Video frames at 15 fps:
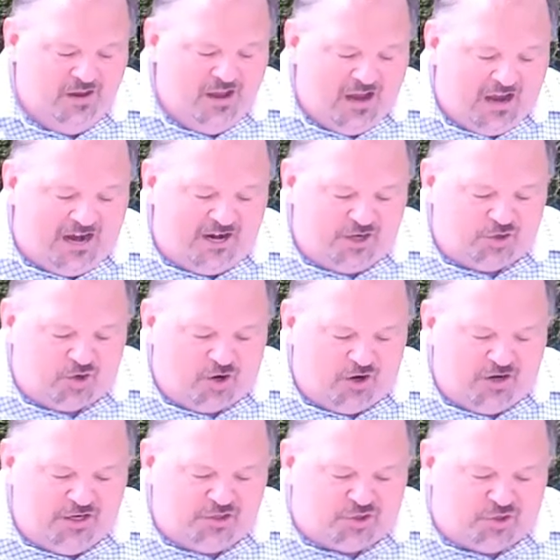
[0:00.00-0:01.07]
I
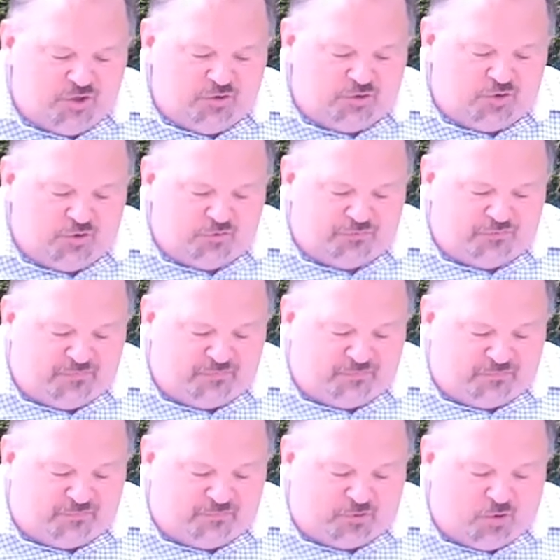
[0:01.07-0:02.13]
encourage you to,
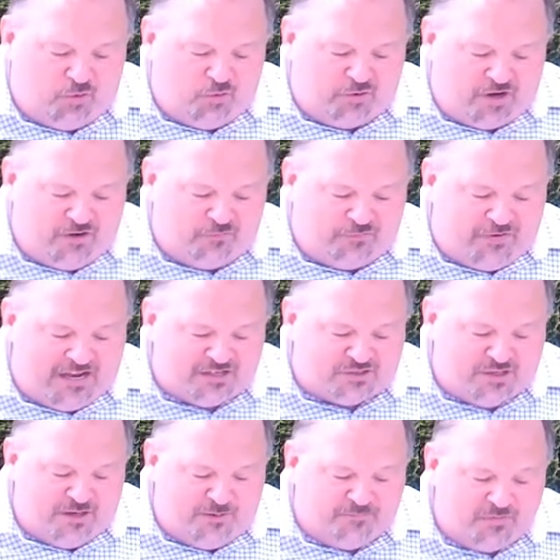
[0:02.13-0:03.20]
to confess
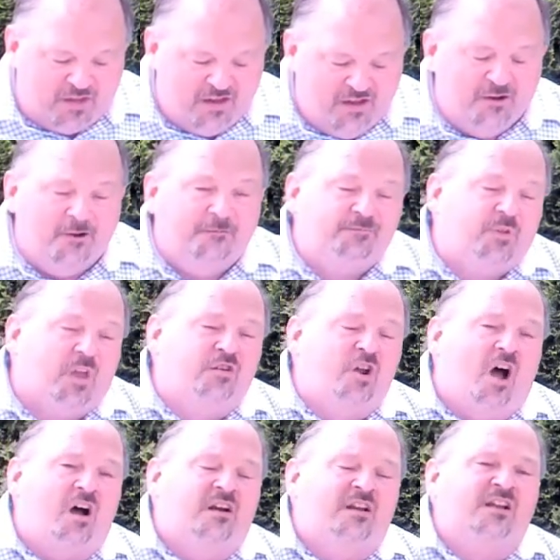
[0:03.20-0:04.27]
him
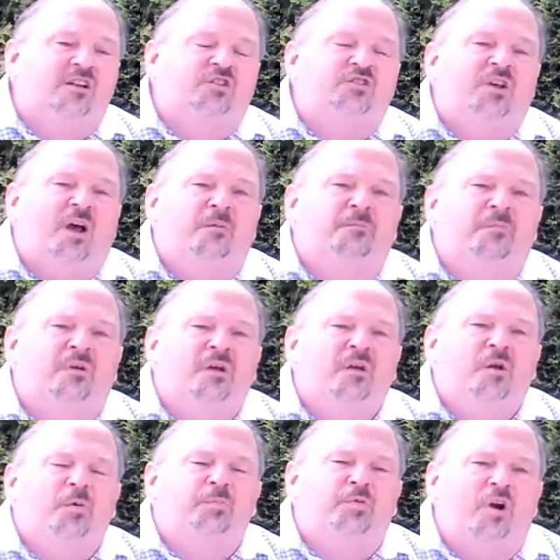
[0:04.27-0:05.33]
not in some
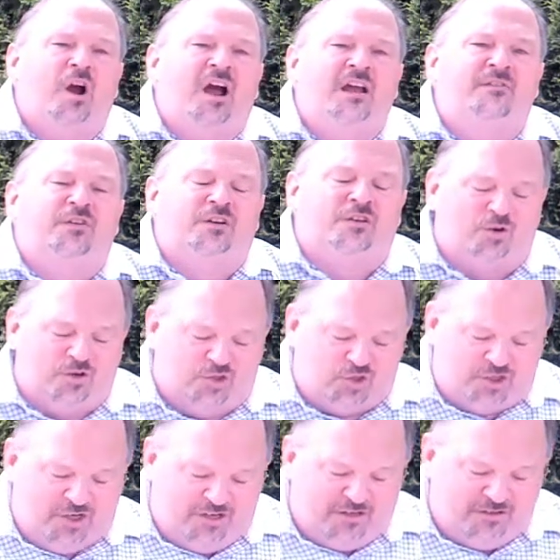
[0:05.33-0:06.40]
private or
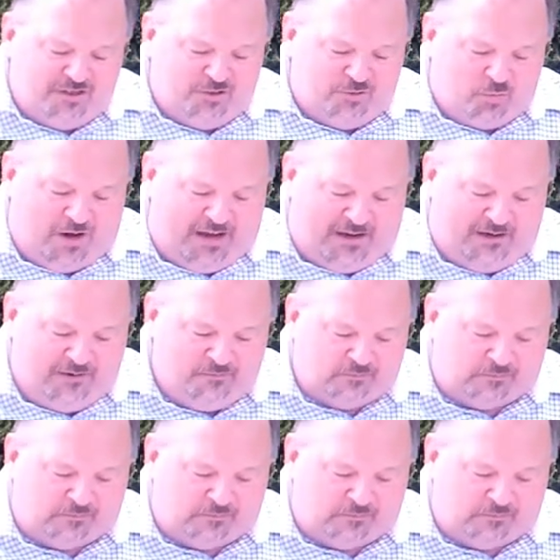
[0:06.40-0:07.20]
shielded way,